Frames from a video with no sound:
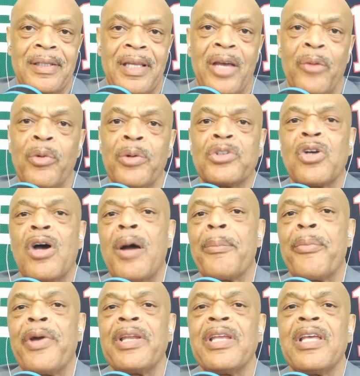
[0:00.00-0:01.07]
And when Tom
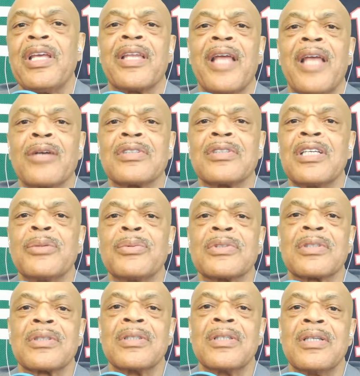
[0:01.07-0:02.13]
Brady announced that he
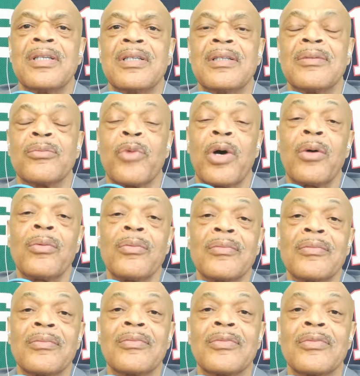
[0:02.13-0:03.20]
was, no
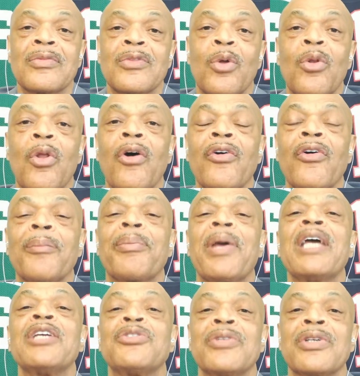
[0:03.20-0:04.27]
longer a
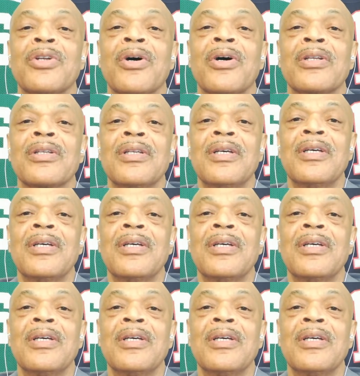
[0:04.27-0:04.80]
Patriot on